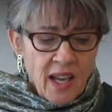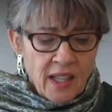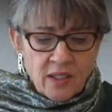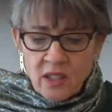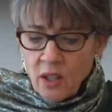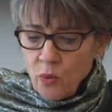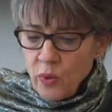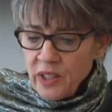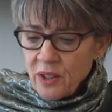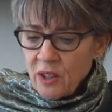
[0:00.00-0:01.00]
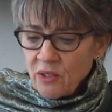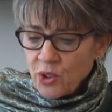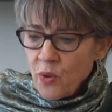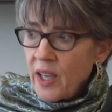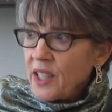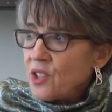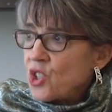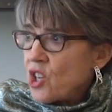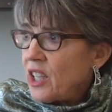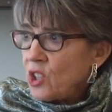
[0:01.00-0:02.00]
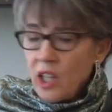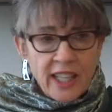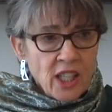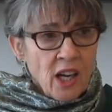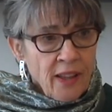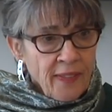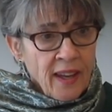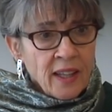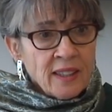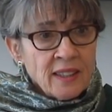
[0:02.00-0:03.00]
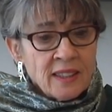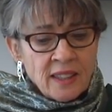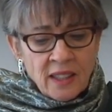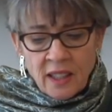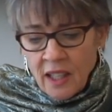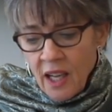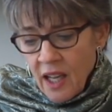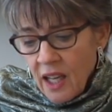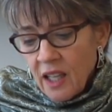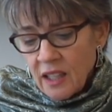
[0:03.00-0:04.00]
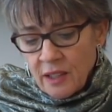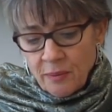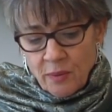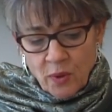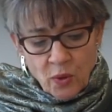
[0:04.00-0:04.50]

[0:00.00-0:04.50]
And so we are trying to shine a light on that,